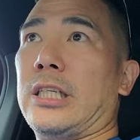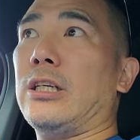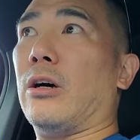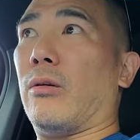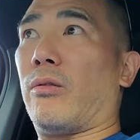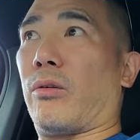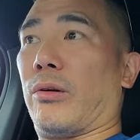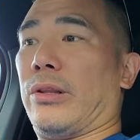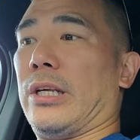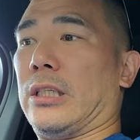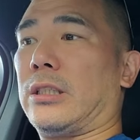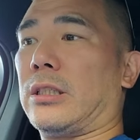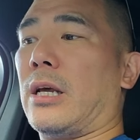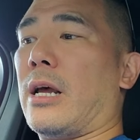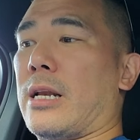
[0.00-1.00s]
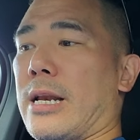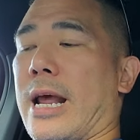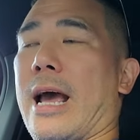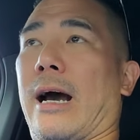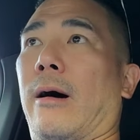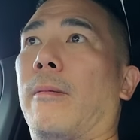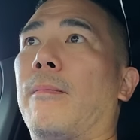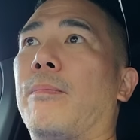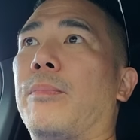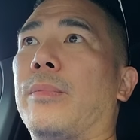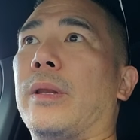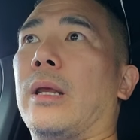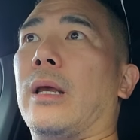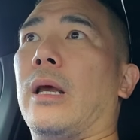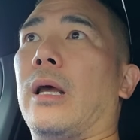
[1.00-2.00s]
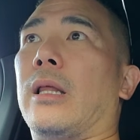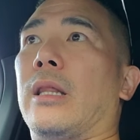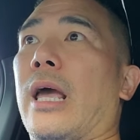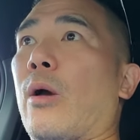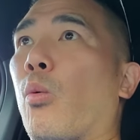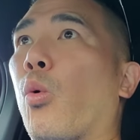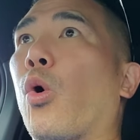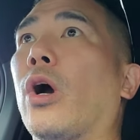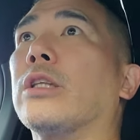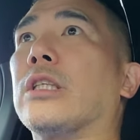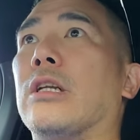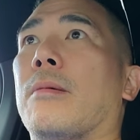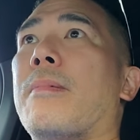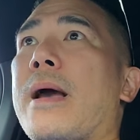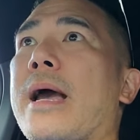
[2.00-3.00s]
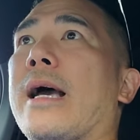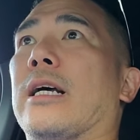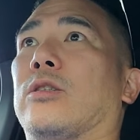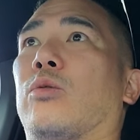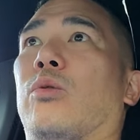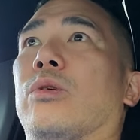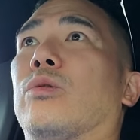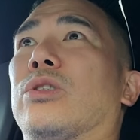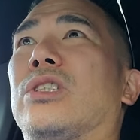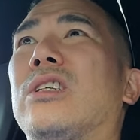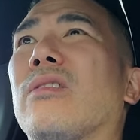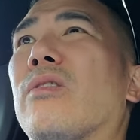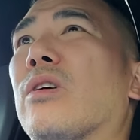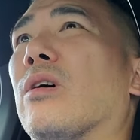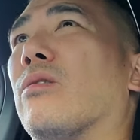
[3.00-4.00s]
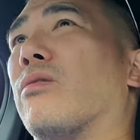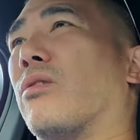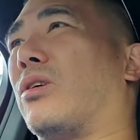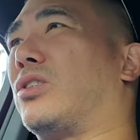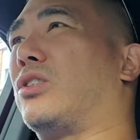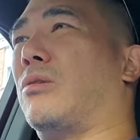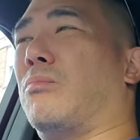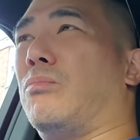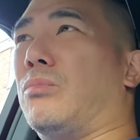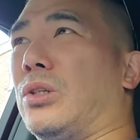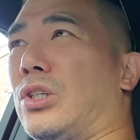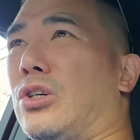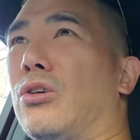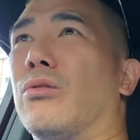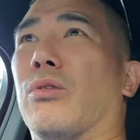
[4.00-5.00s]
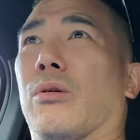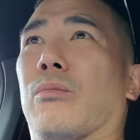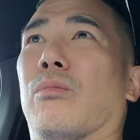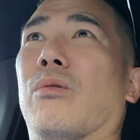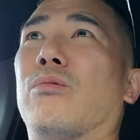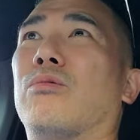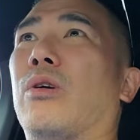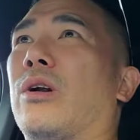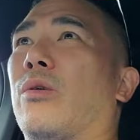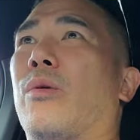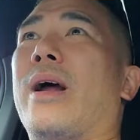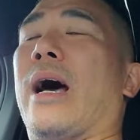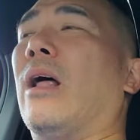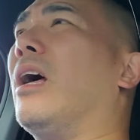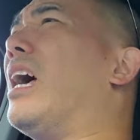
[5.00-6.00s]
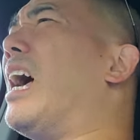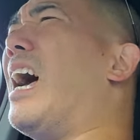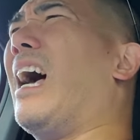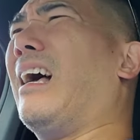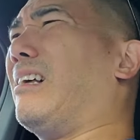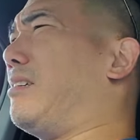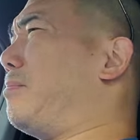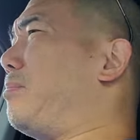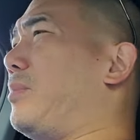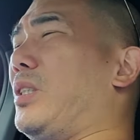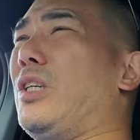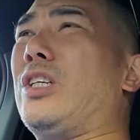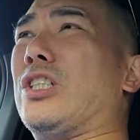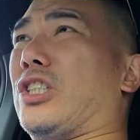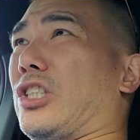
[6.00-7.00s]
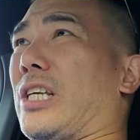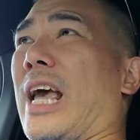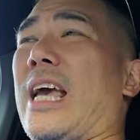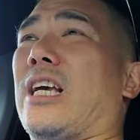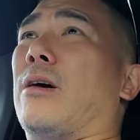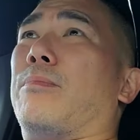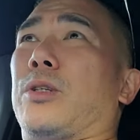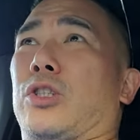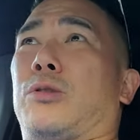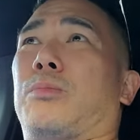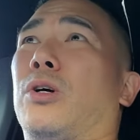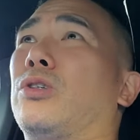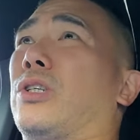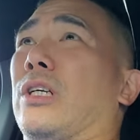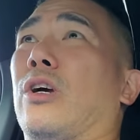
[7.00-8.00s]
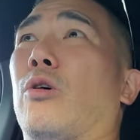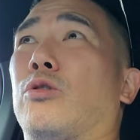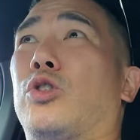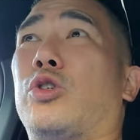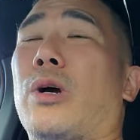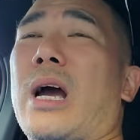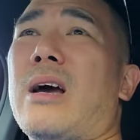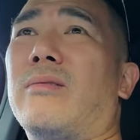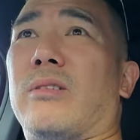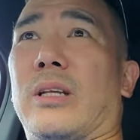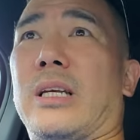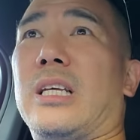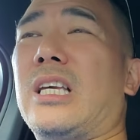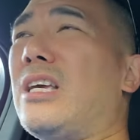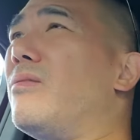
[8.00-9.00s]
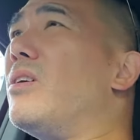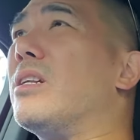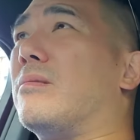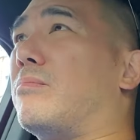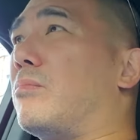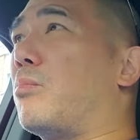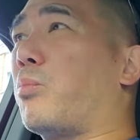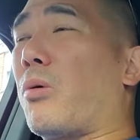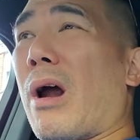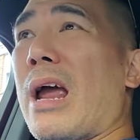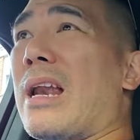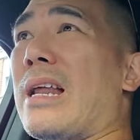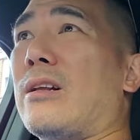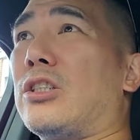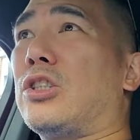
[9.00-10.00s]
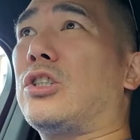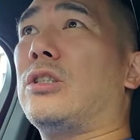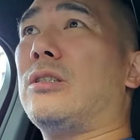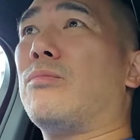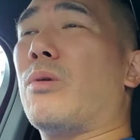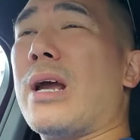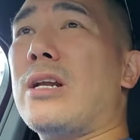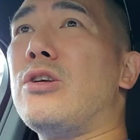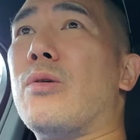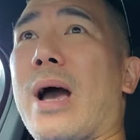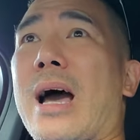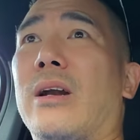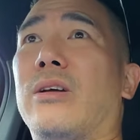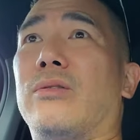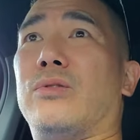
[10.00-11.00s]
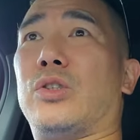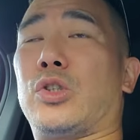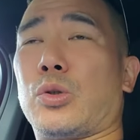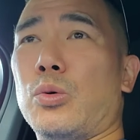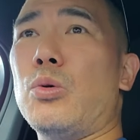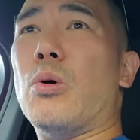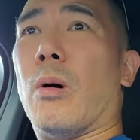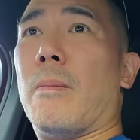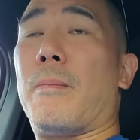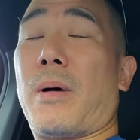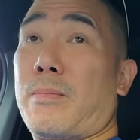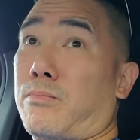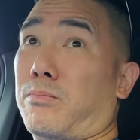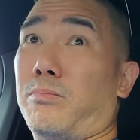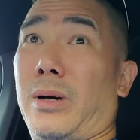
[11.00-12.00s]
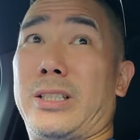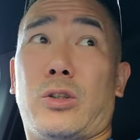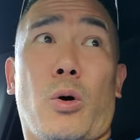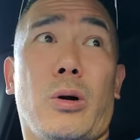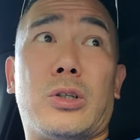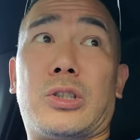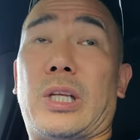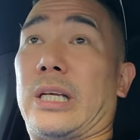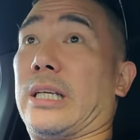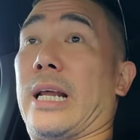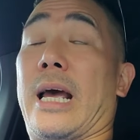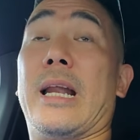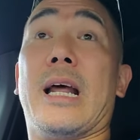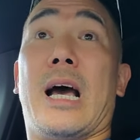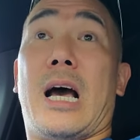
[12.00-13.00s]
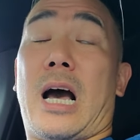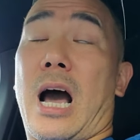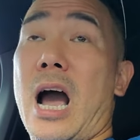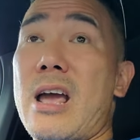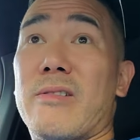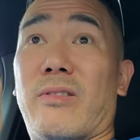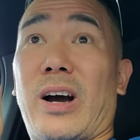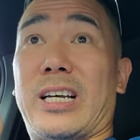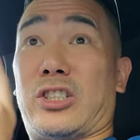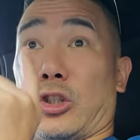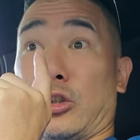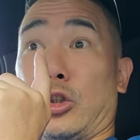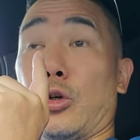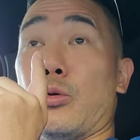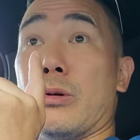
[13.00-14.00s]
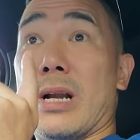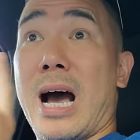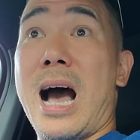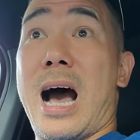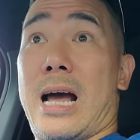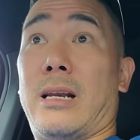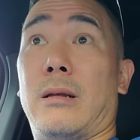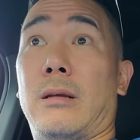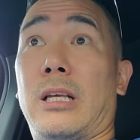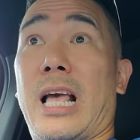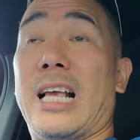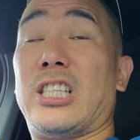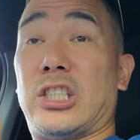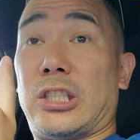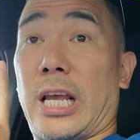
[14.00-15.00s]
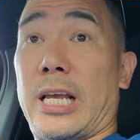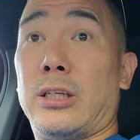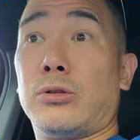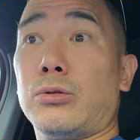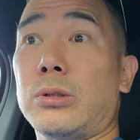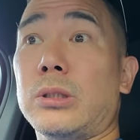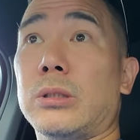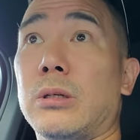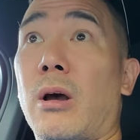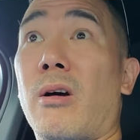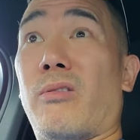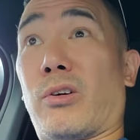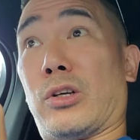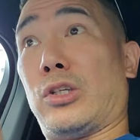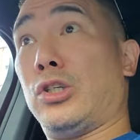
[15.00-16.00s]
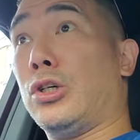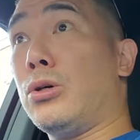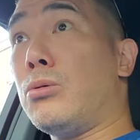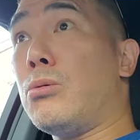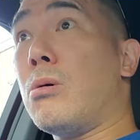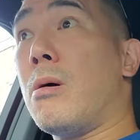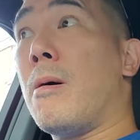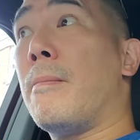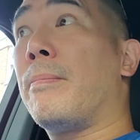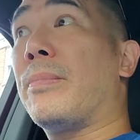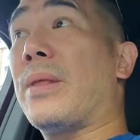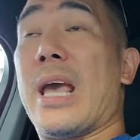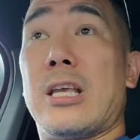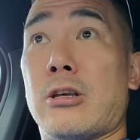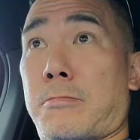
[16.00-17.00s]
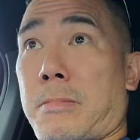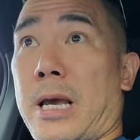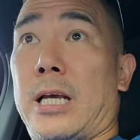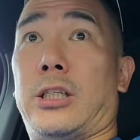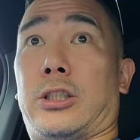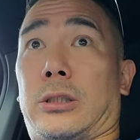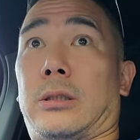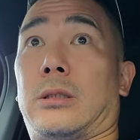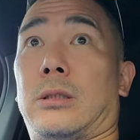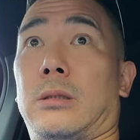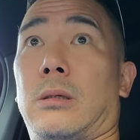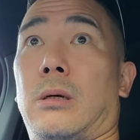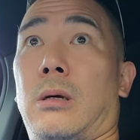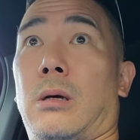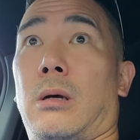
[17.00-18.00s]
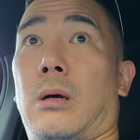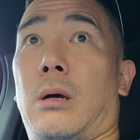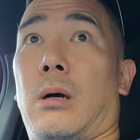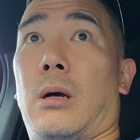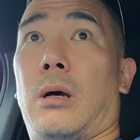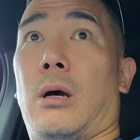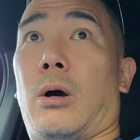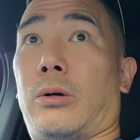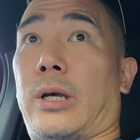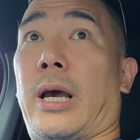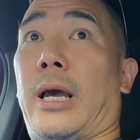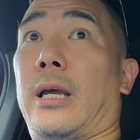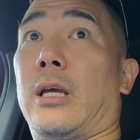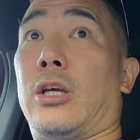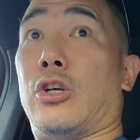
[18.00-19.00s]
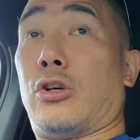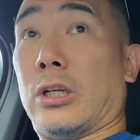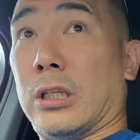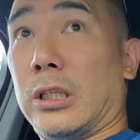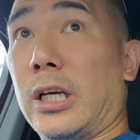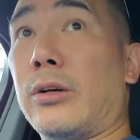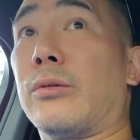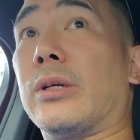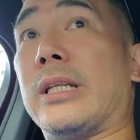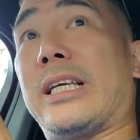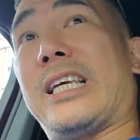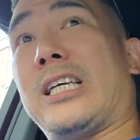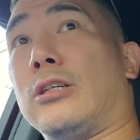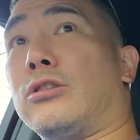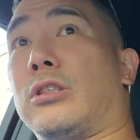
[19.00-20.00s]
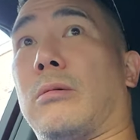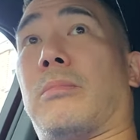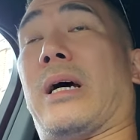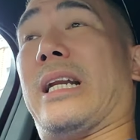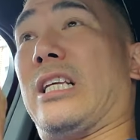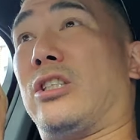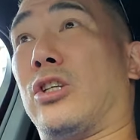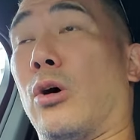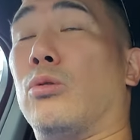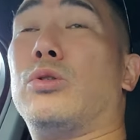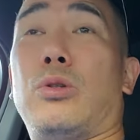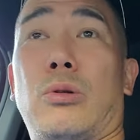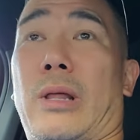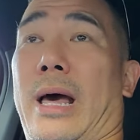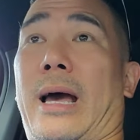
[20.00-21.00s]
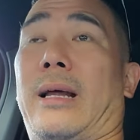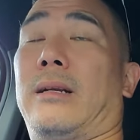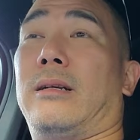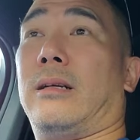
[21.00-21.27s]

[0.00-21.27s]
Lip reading: heel for these now. They worked in the past when it was difficult for us to maneuver and run around. You could just hang up your spurs and go traveling. Even brand new out of school. My daughter's thinking that. I advise her, do not. It's dangerous for you and your patients. Okay? You can literally kill somebody. Don't do that.